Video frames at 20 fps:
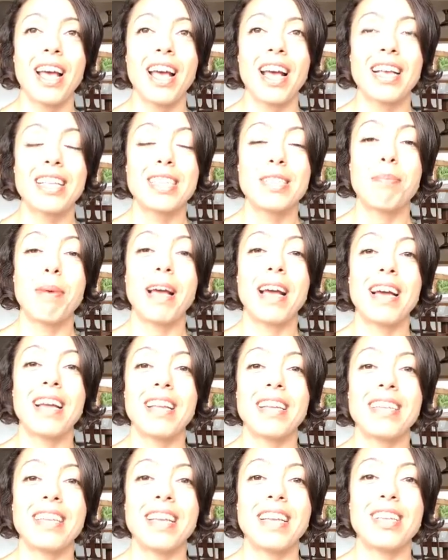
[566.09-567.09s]

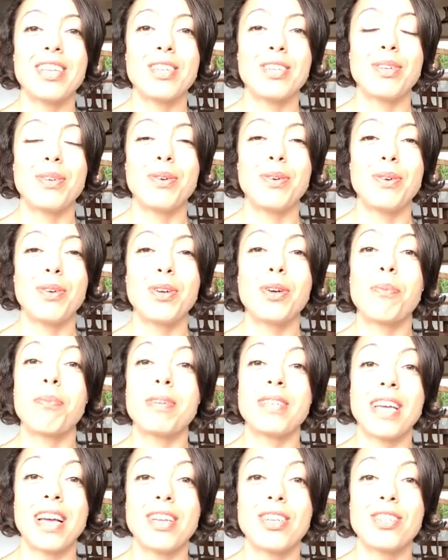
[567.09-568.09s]
expand into your
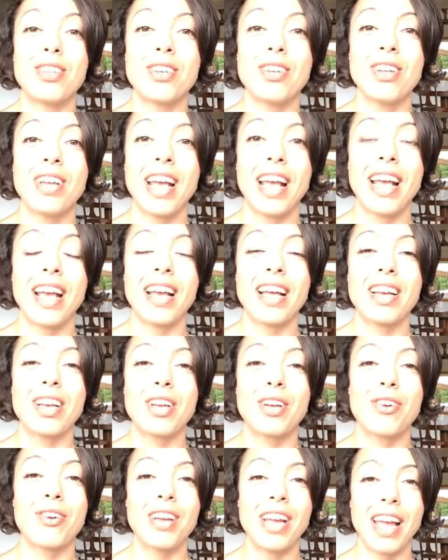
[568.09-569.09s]
potential and
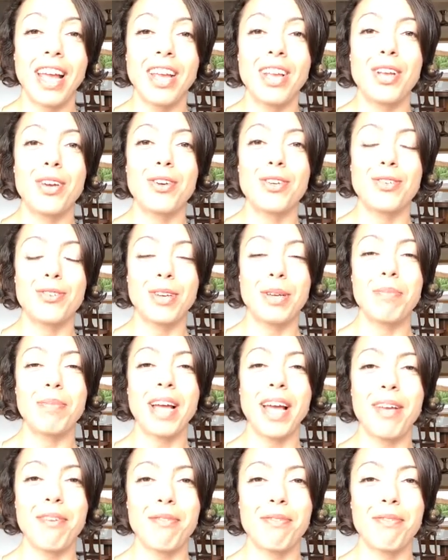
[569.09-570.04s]
create your dream life.